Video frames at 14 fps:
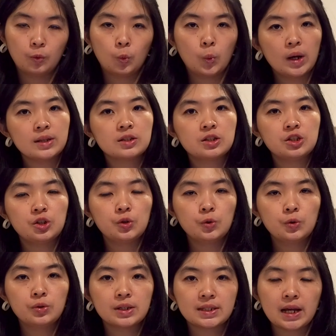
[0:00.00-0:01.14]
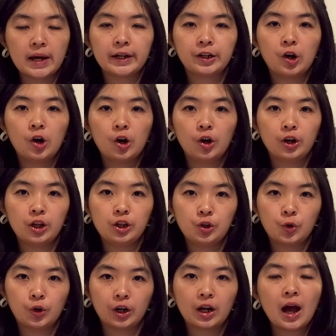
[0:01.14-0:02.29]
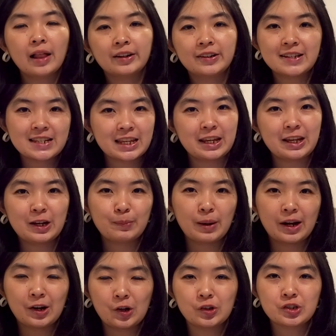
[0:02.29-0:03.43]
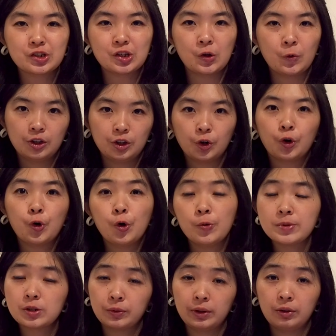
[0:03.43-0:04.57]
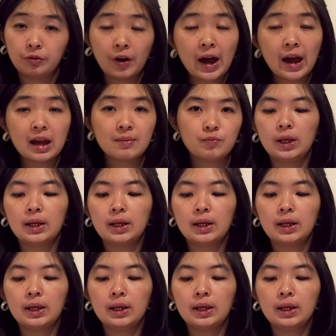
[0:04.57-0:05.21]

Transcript: Once you decided on your color scheme and also your home screen vibe,